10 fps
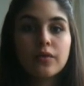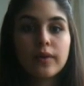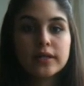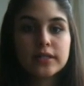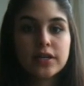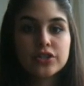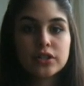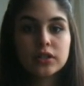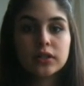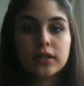
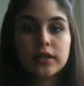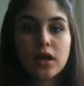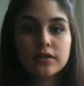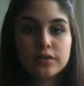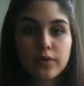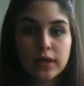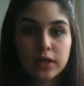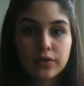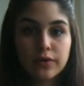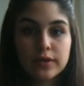Radiation can also
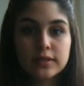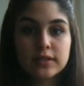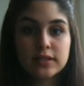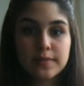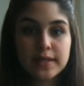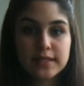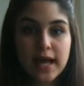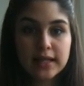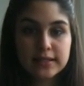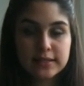increase
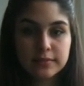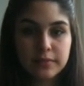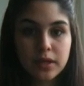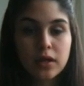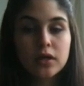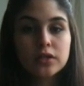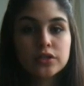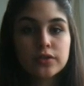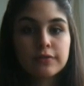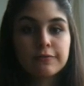sentimentalism
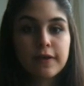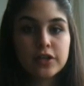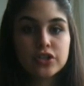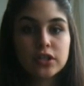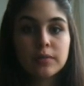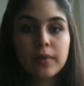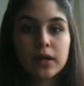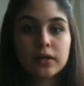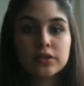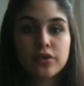to infection
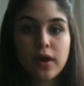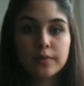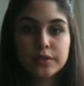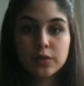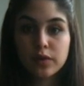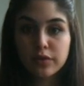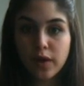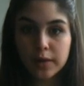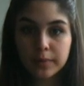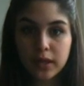by interrupting with
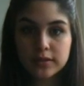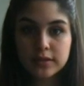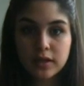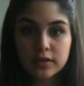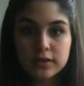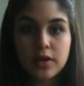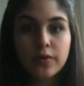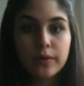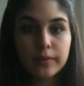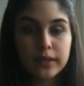white blood cells
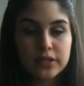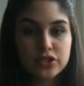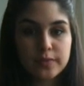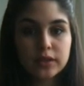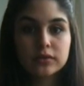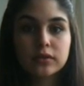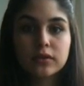replenishment.